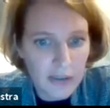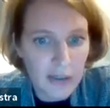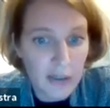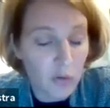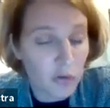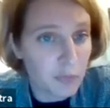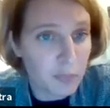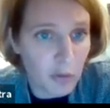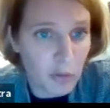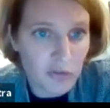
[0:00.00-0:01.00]
or to
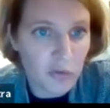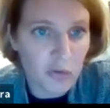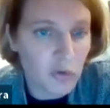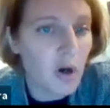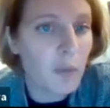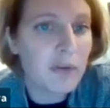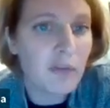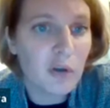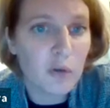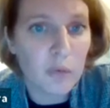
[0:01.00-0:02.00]
post or to copy
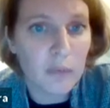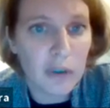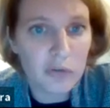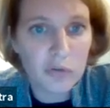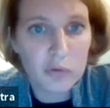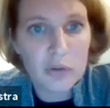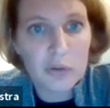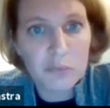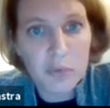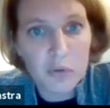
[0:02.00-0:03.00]
the URL so you
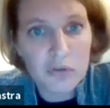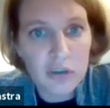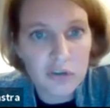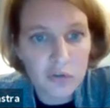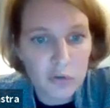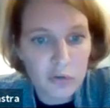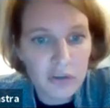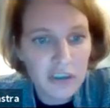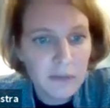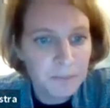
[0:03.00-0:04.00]
can post
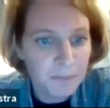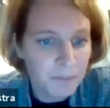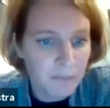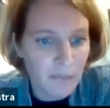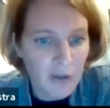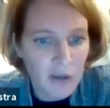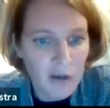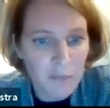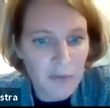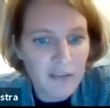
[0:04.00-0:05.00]
externally.
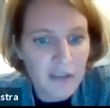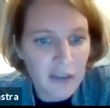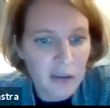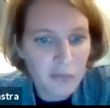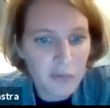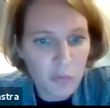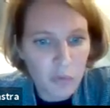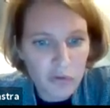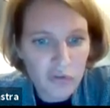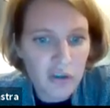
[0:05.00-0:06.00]
And then if you
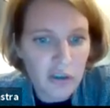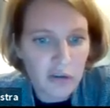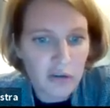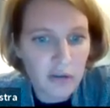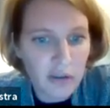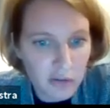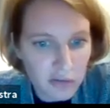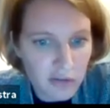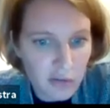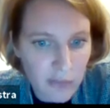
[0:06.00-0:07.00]
want to share
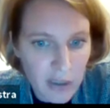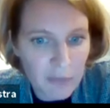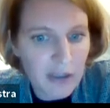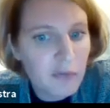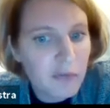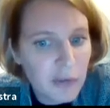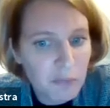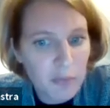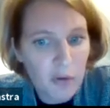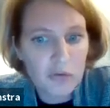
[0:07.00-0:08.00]
Instagram in-feed
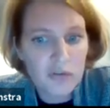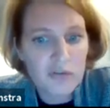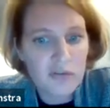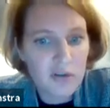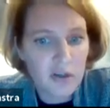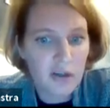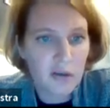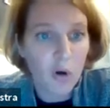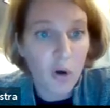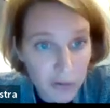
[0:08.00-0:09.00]
posts
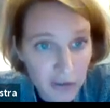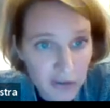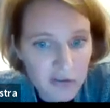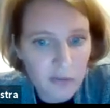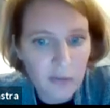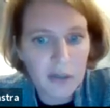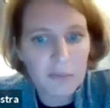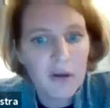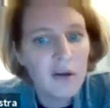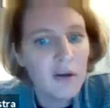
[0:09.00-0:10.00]
on Instagram,